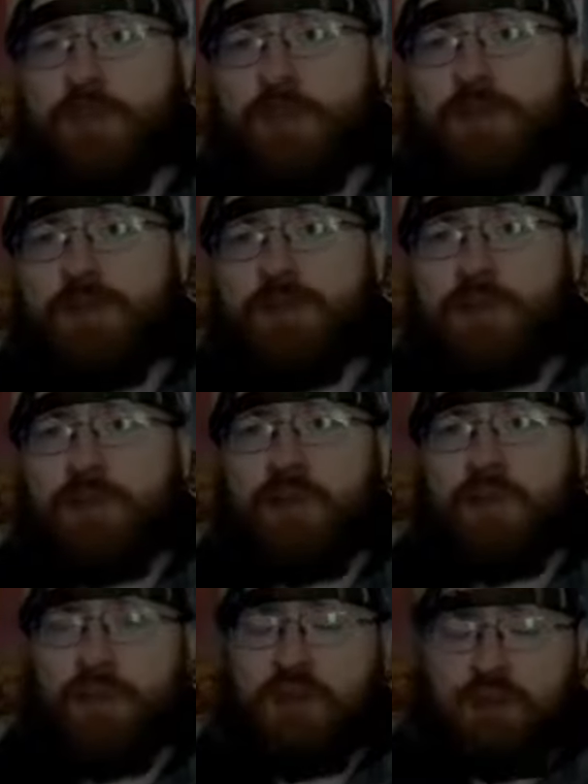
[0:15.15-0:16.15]
Both links are
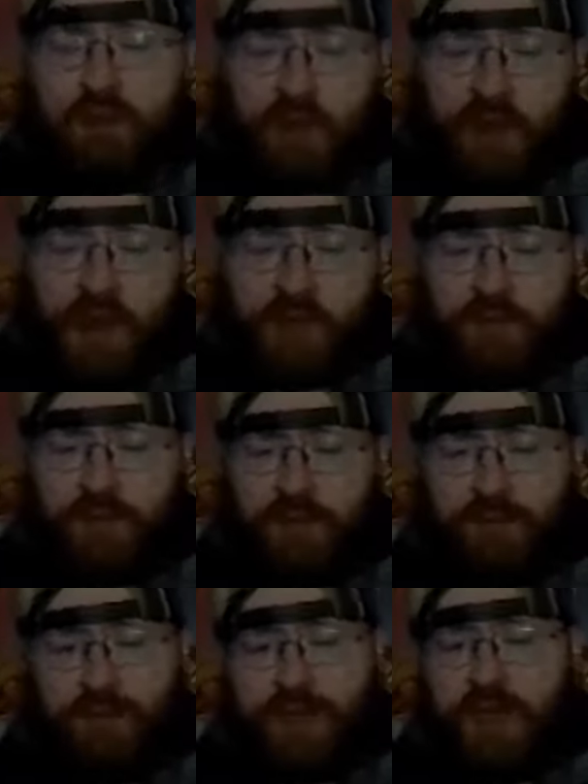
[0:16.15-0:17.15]
down below in the info box.
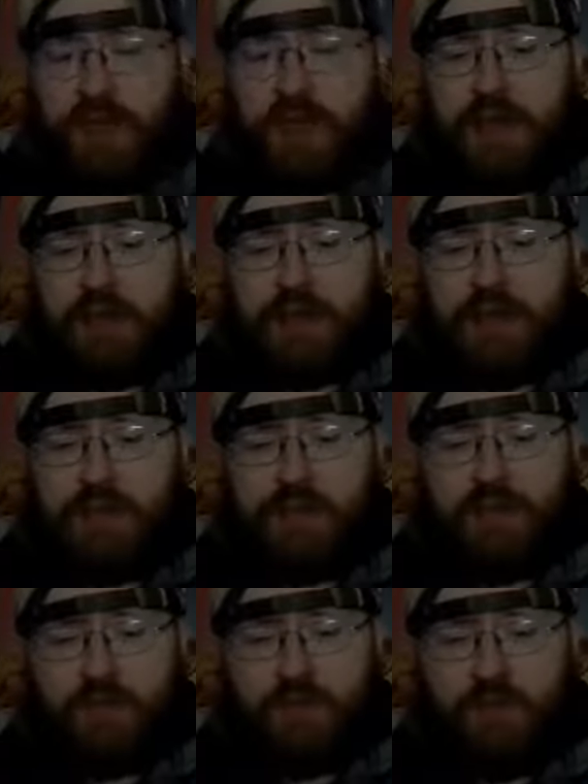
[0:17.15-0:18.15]
Now
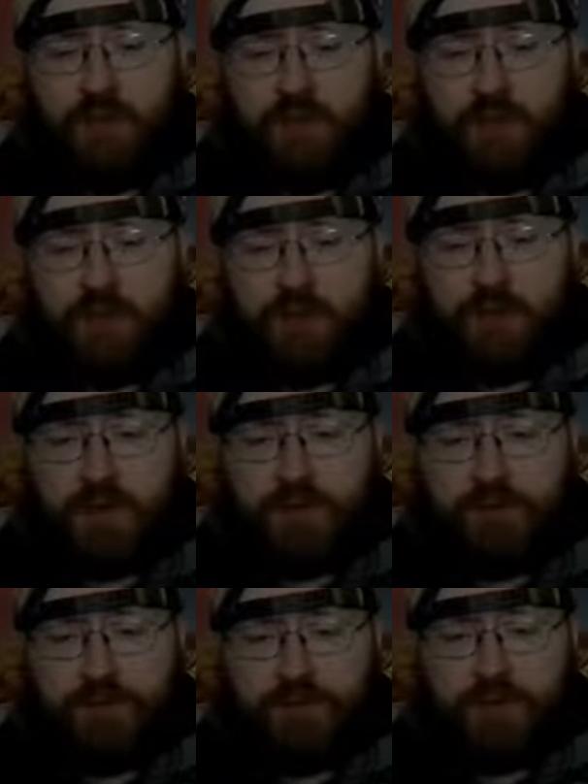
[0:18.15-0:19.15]
this is for
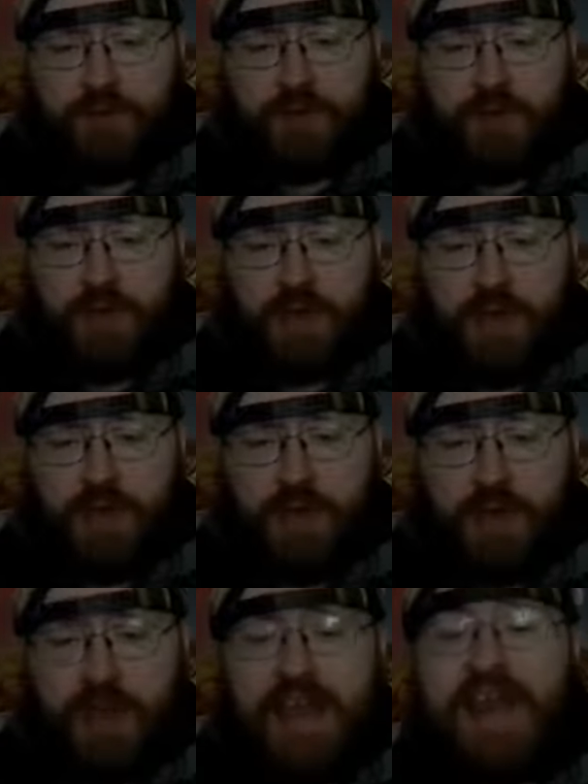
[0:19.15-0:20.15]

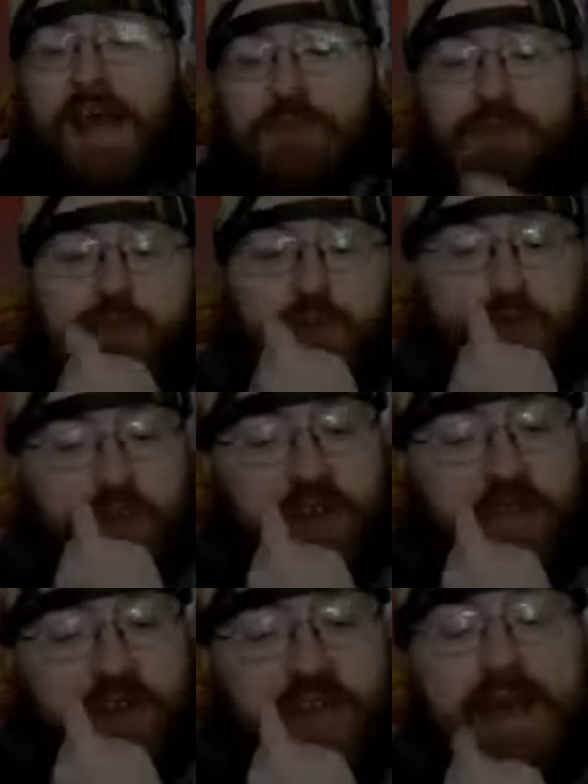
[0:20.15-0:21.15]
uh, an episode
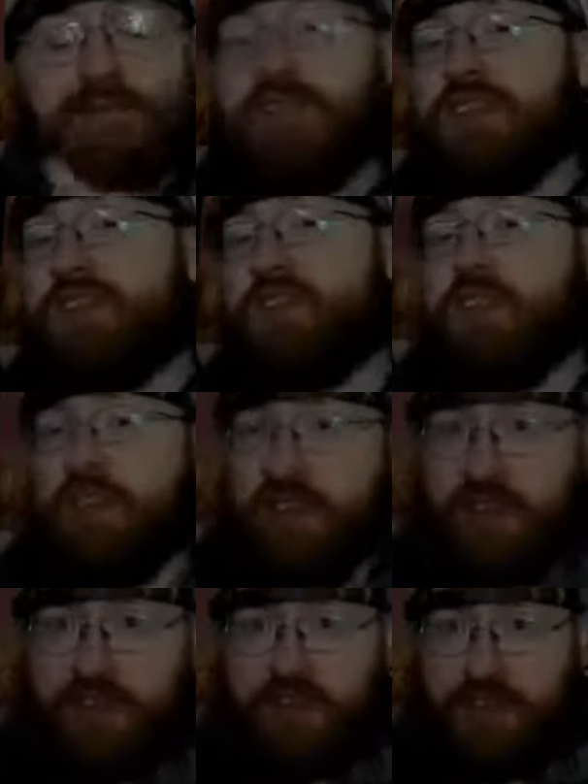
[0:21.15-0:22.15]
of Captain
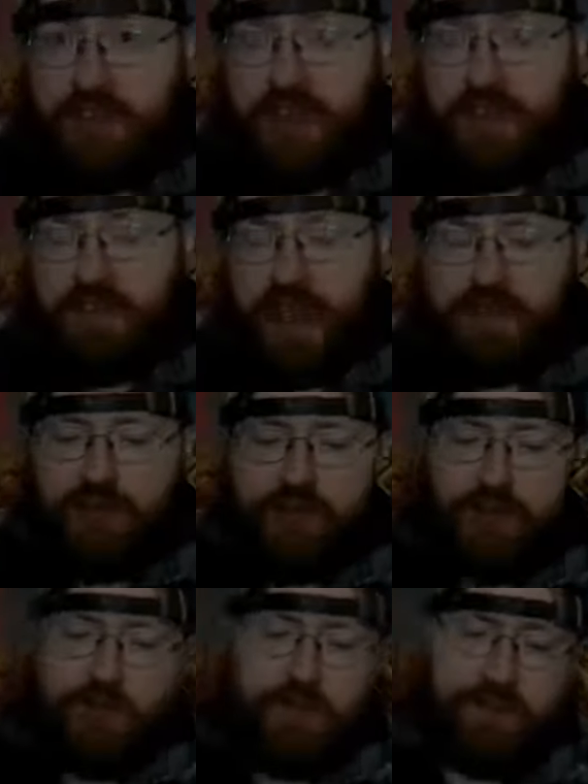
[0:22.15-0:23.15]
N the Game
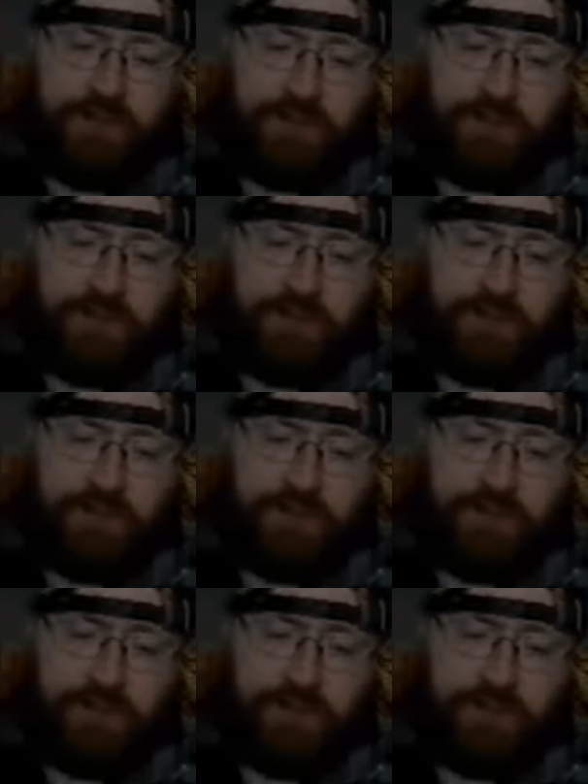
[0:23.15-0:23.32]
Master.